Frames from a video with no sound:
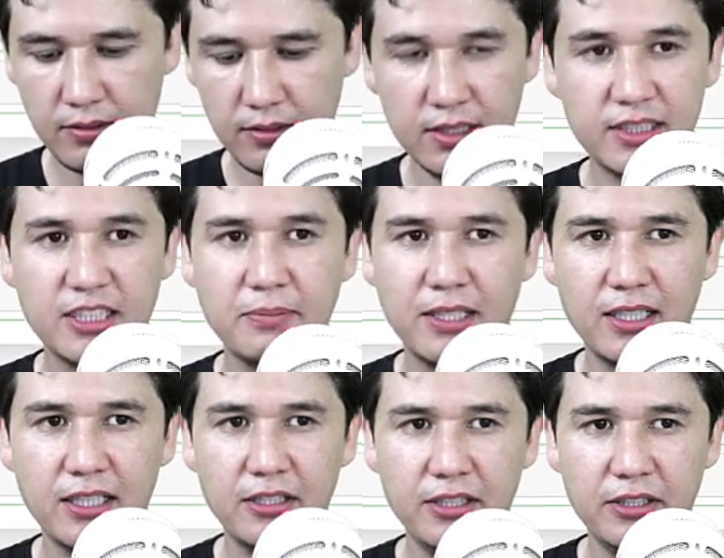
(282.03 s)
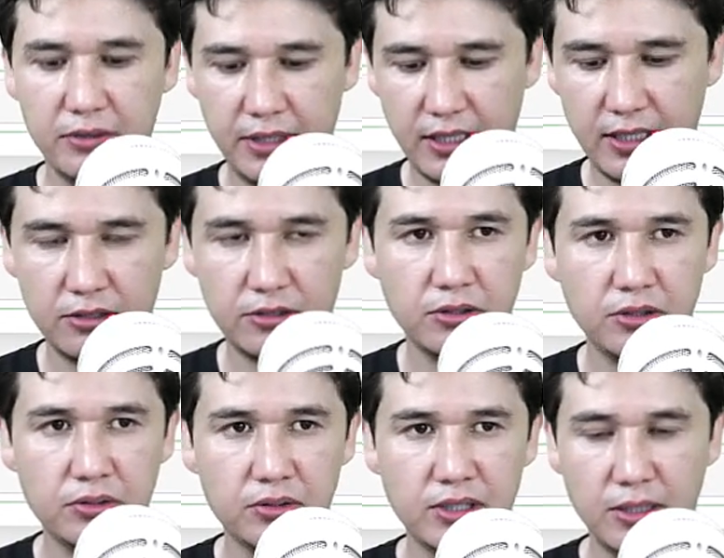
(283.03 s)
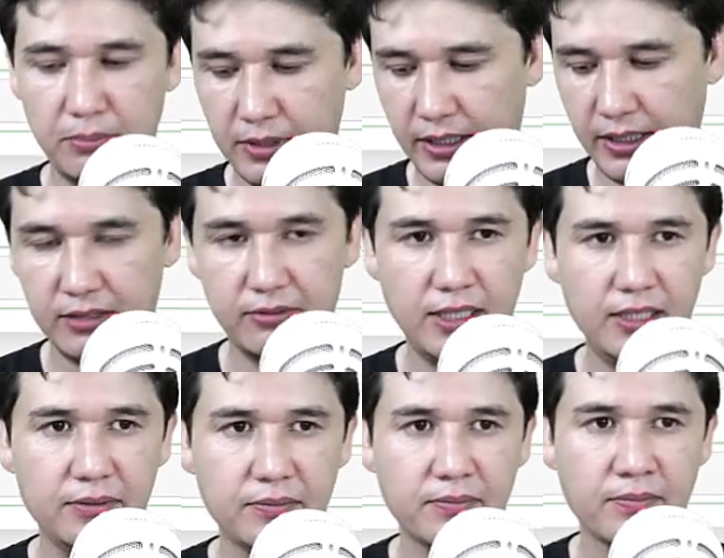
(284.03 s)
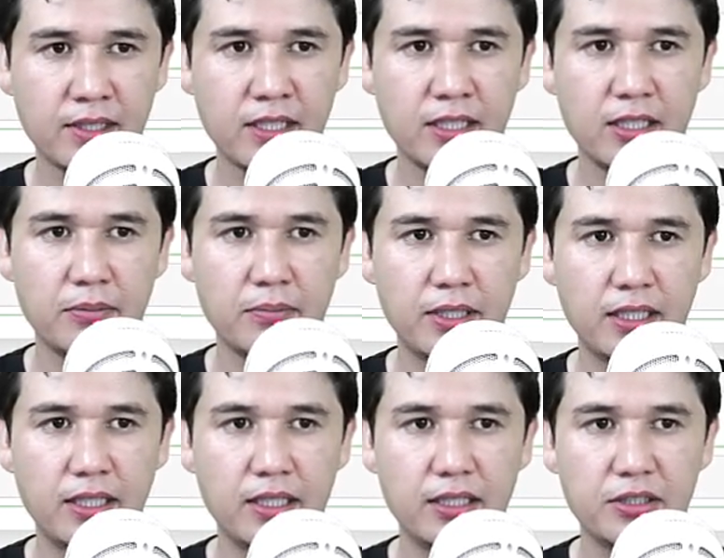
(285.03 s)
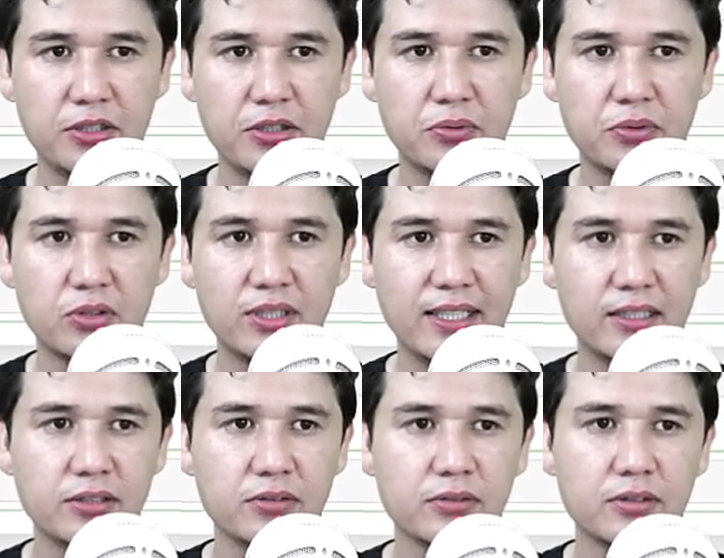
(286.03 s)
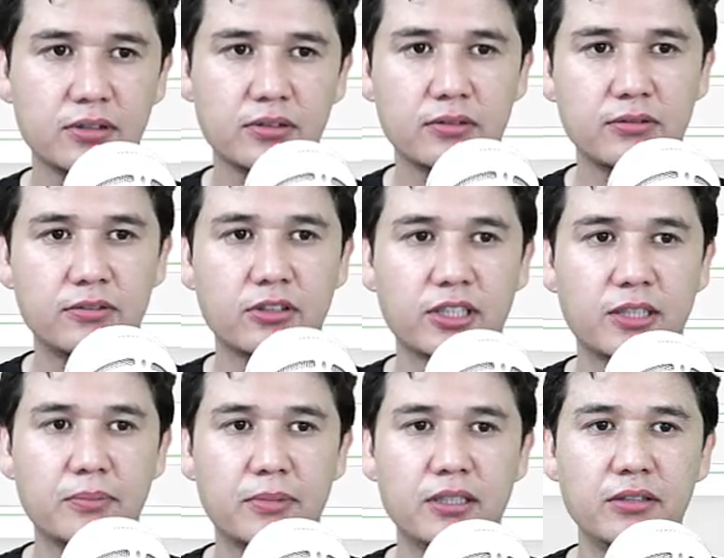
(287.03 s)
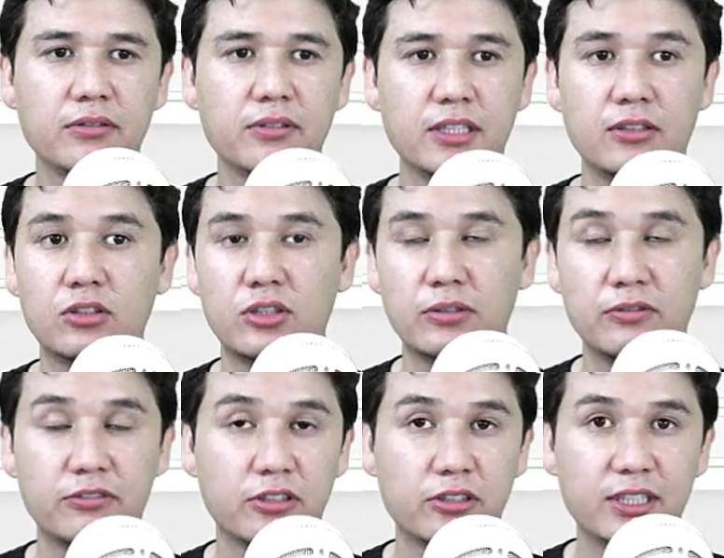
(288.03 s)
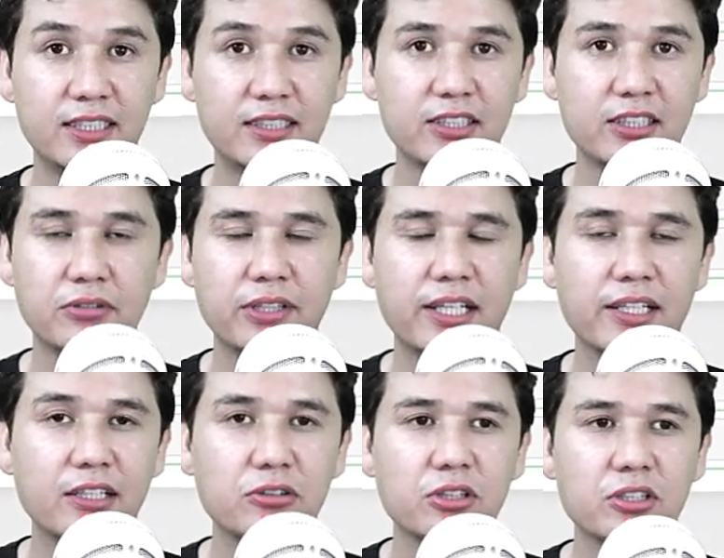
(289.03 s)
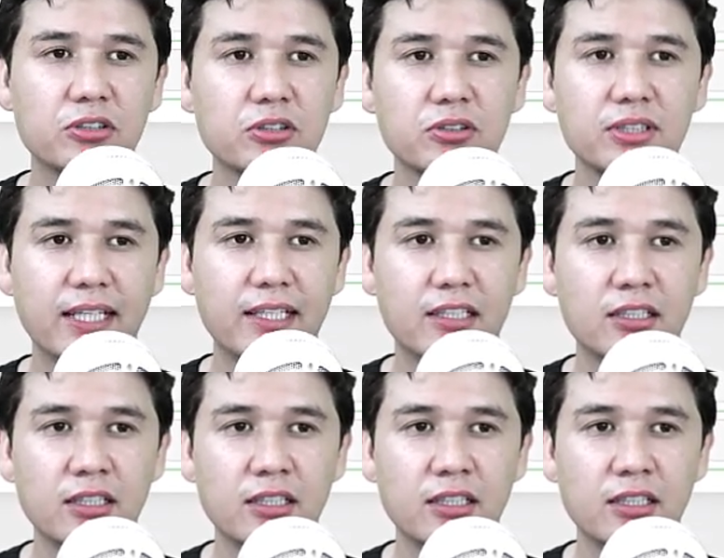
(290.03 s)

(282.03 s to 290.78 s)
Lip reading: Similarly, you can also use number as well, but you know that for number or for integer we are not going to use any